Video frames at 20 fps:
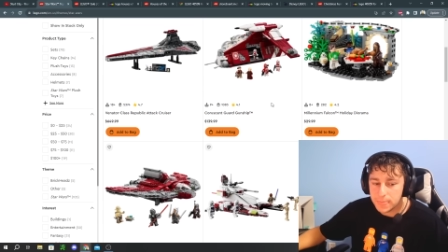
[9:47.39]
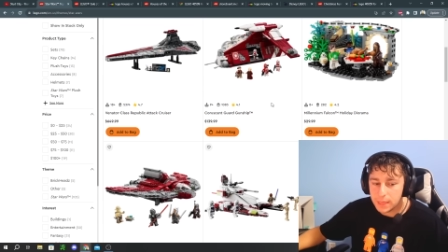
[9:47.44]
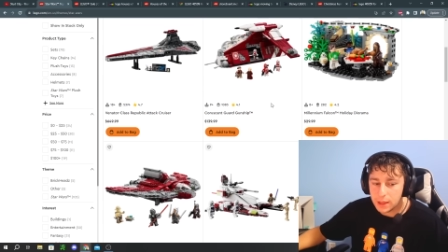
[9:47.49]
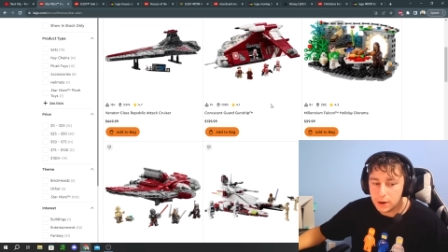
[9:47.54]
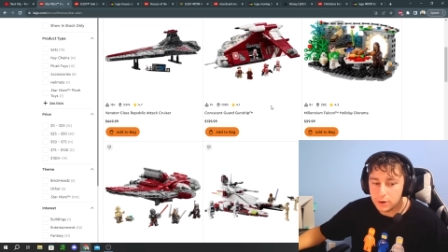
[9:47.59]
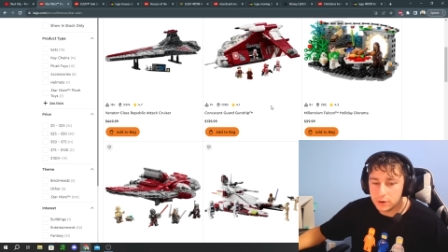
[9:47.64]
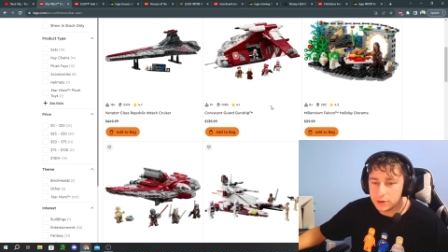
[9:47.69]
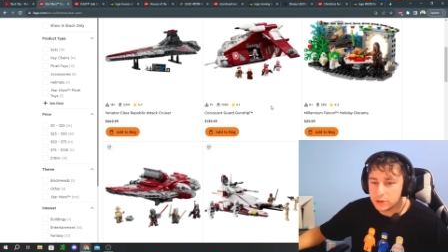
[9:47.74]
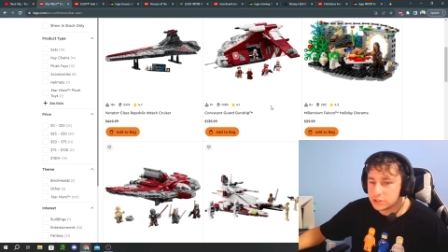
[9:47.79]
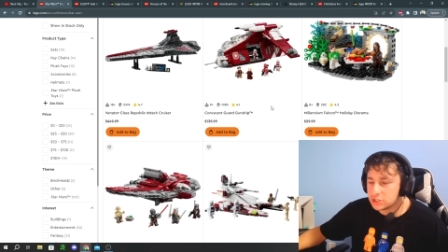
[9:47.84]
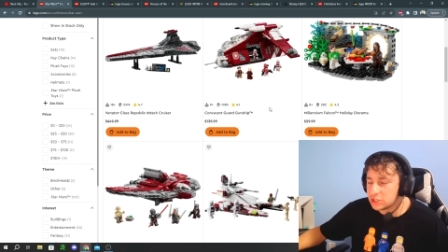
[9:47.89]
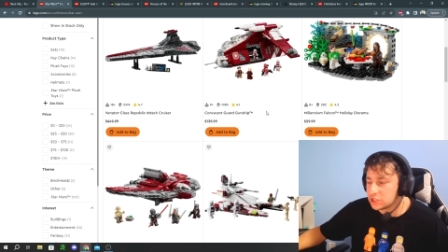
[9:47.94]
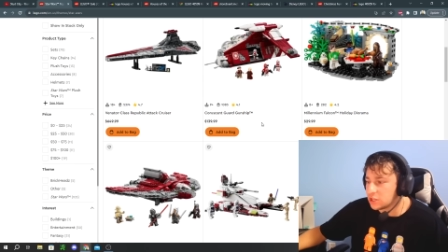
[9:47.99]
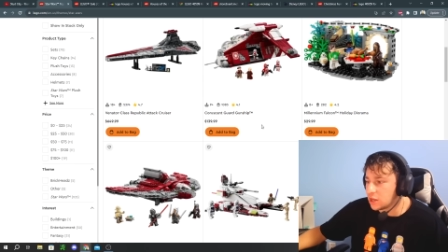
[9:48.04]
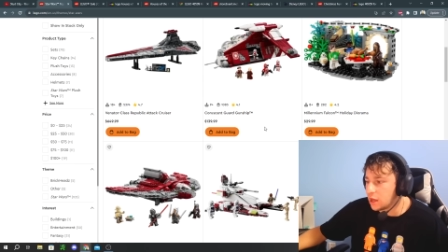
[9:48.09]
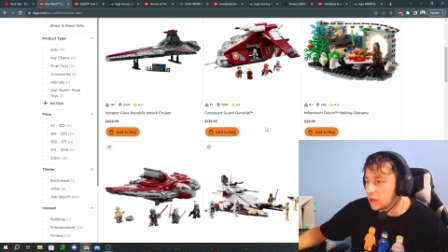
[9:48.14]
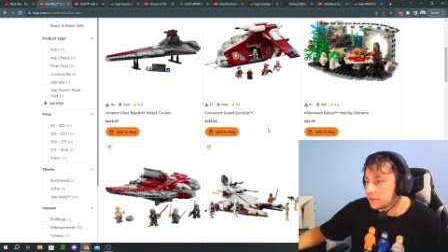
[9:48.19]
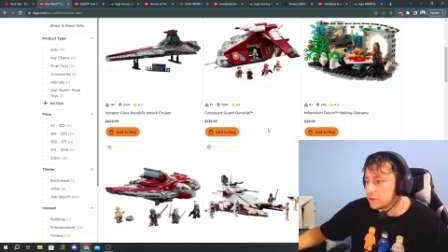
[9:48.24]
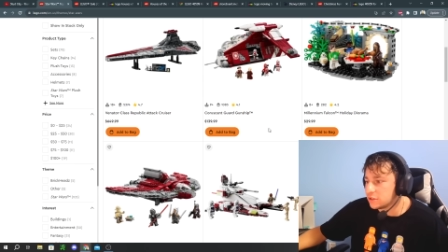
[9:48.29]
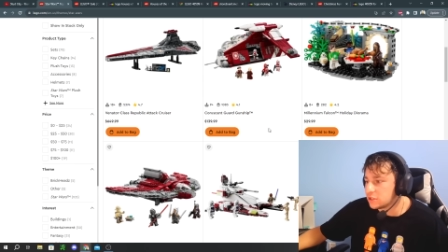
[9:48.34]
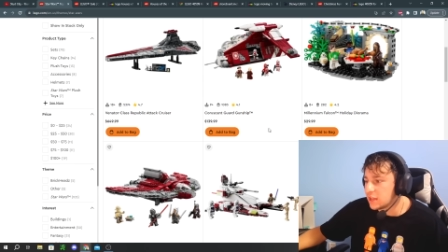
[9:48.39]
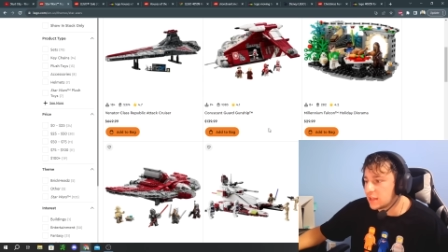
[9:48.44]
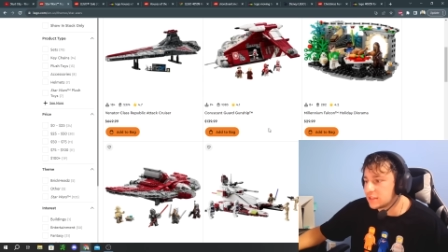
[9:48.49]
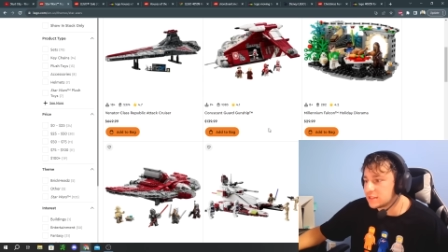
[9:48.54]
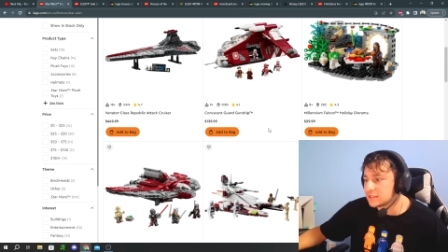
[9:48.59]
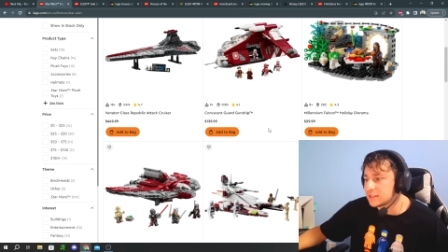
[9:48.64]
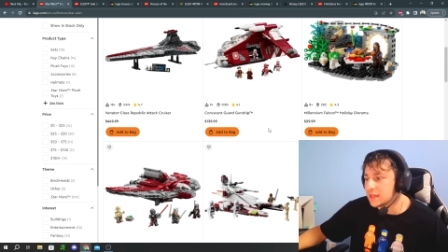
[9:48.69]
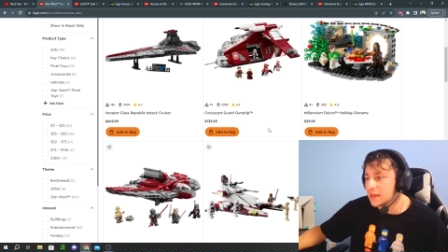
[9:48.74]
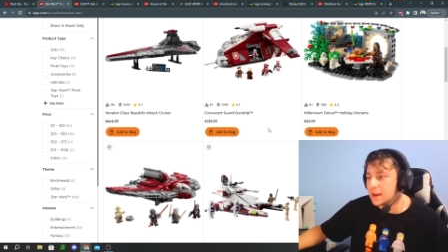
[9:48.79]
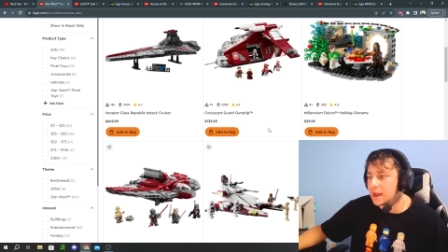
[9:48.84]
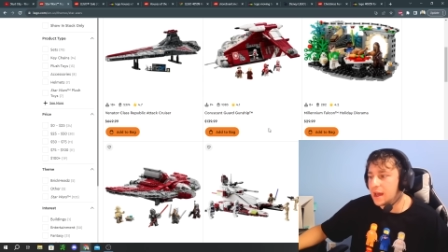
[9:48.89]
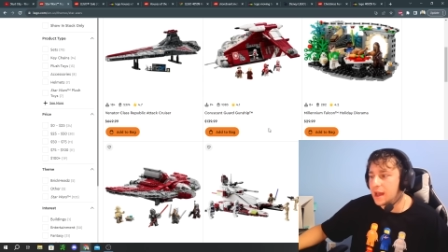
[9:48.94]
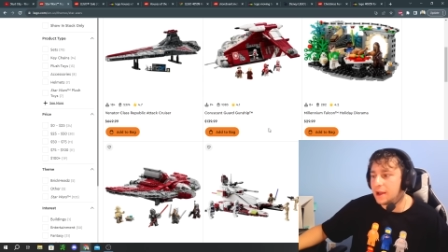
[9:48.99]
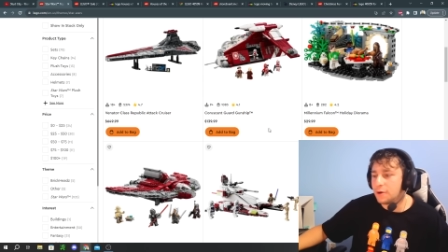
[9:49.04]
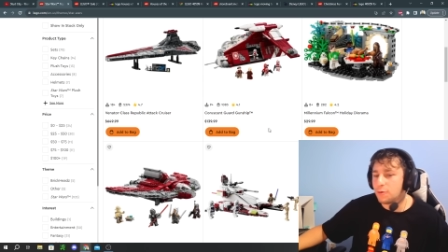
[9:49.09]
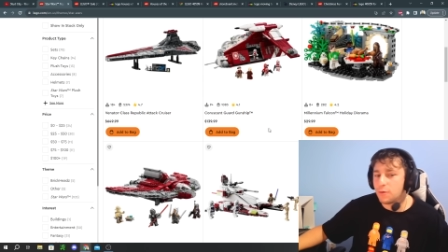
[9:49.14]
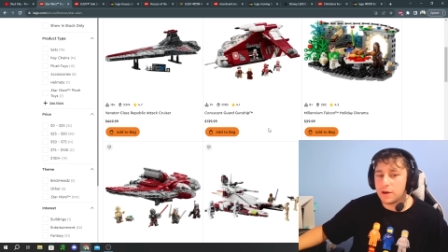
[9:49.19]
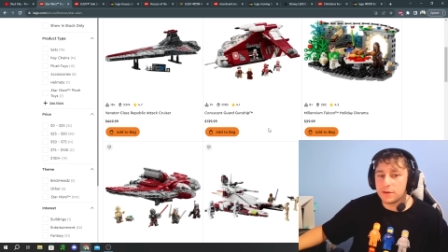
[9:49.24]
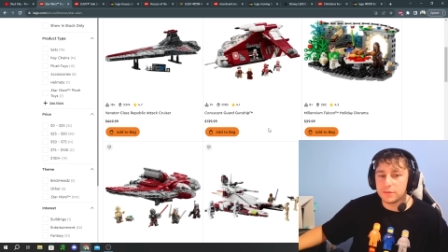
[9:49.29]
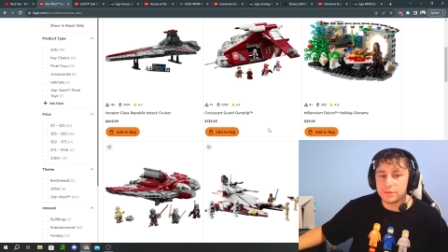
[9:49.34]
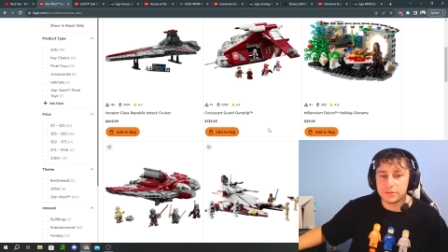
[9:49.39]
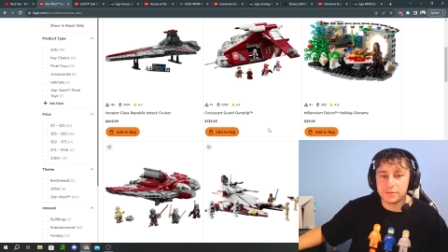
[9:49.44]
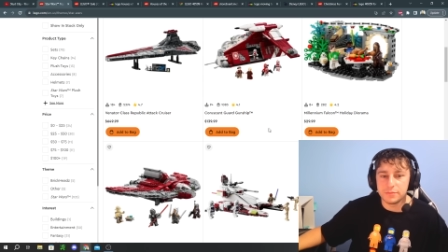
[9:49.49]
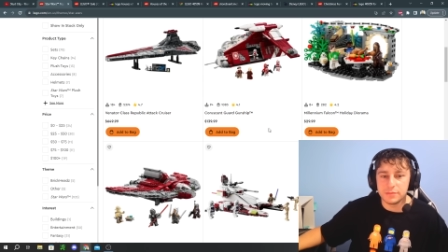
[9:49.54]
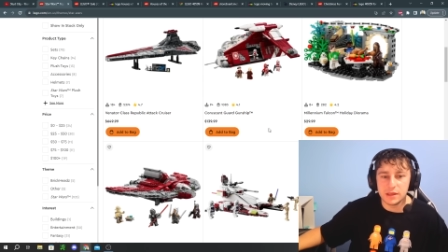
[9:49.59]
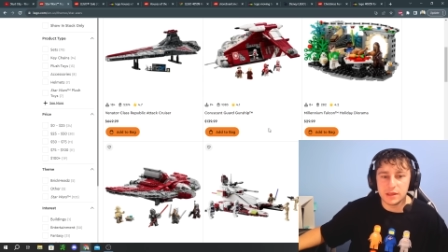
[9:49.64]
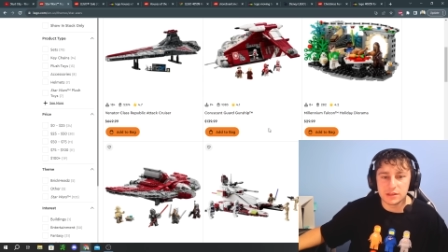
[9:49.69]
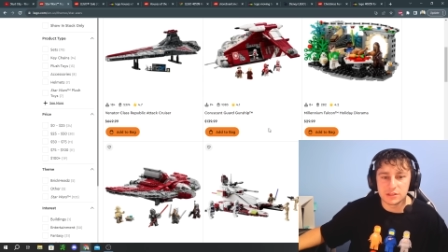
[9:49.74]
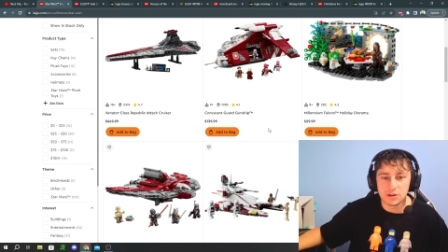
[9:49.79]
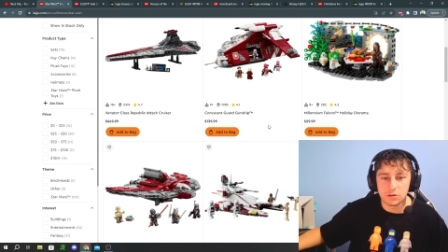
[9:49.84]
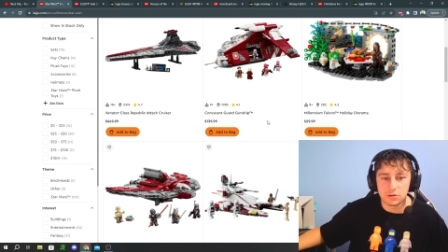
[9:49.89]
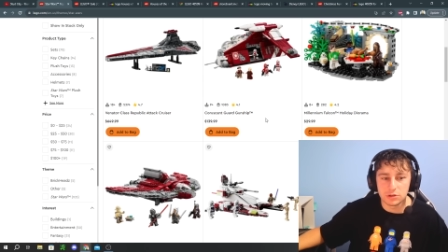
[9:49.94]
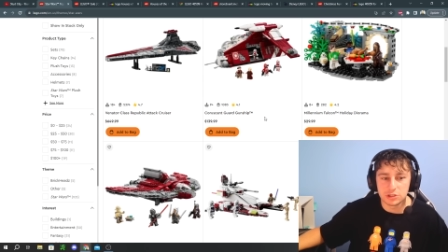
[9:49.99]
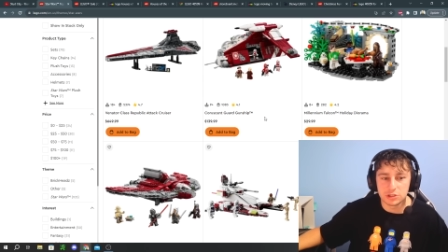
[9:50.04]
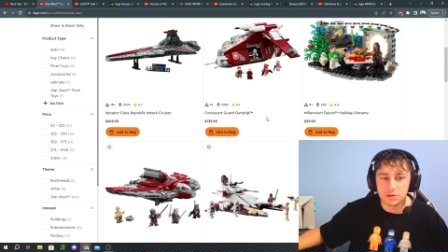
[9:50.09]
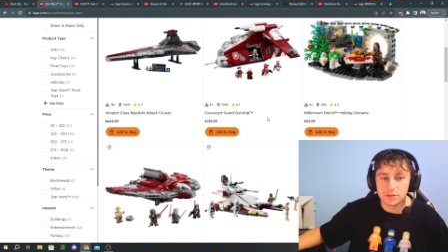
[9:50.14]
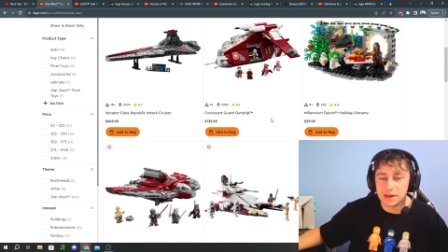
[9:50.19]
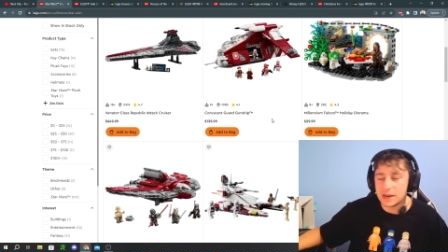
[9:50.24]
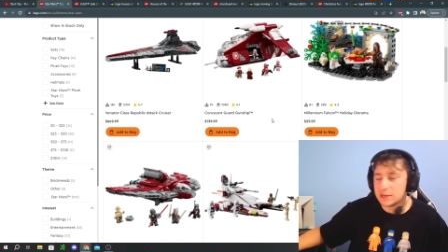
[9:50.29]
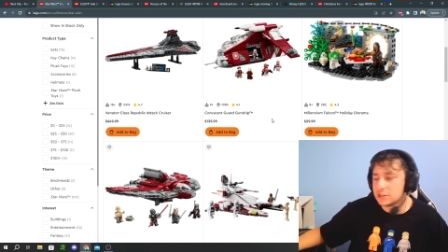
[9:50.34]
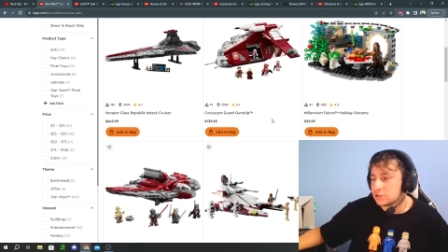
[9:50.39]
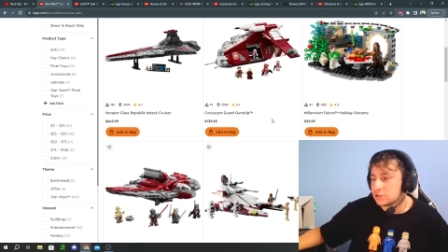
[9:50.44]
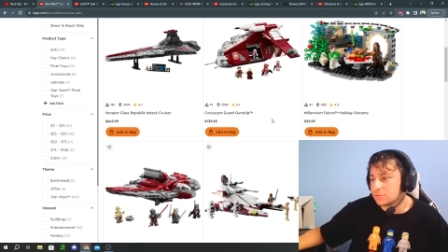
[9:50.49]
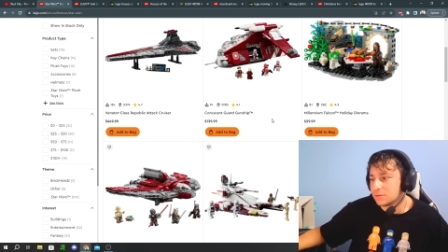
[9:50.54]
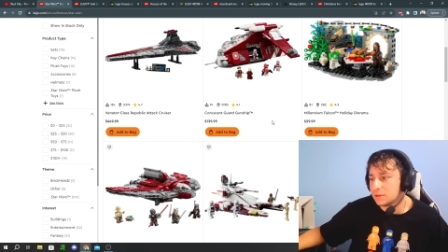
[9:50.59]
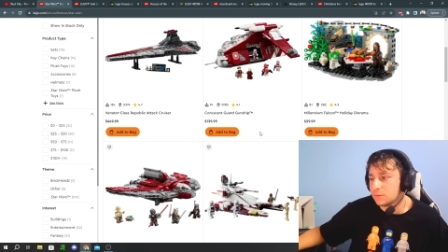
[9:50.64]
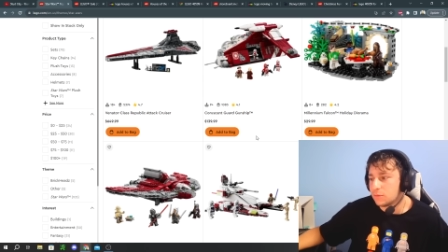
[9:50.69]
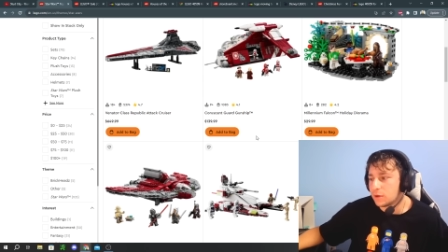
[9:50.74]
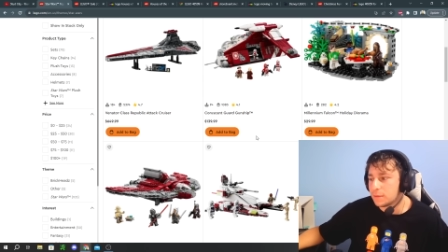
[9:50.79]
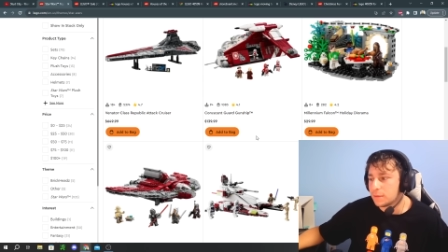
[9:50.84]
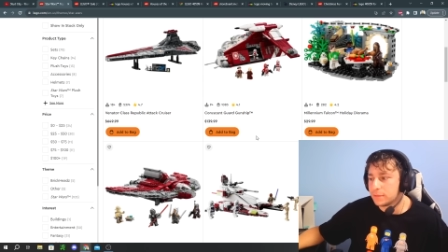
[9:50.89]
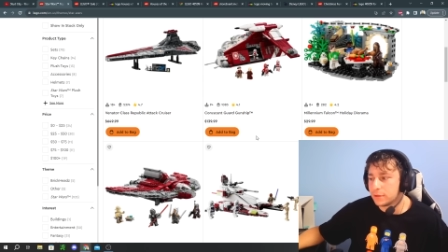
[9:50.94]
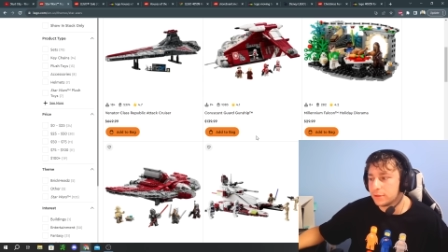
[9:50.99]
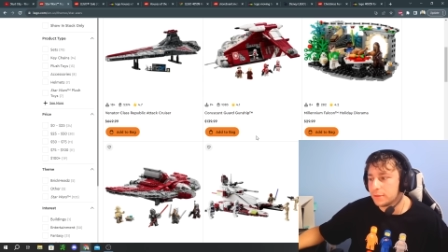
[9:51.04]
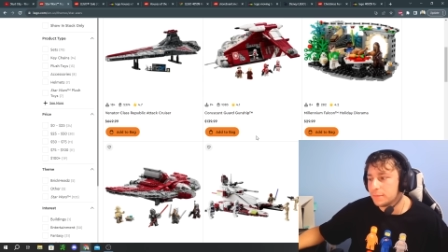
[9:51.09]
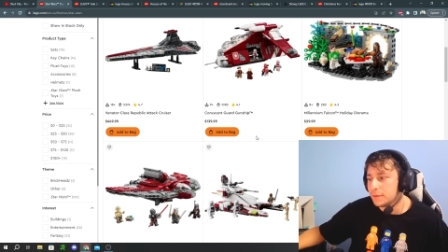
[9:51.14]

or just other sets that I want from the Ahsoka show that I just really want to build.